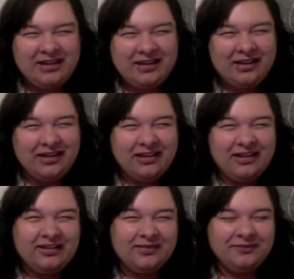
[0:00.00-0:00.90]

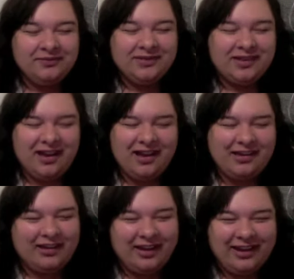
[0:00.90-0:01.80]
uh, yeah, I
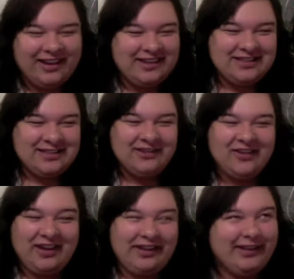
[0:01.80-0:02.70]
guess, you know,
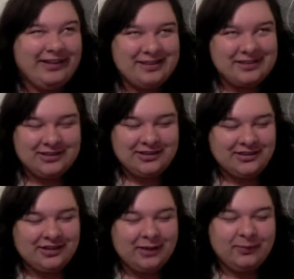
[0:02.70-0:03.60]
I guess I should
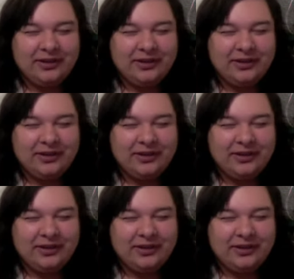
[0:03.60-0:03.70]
do that,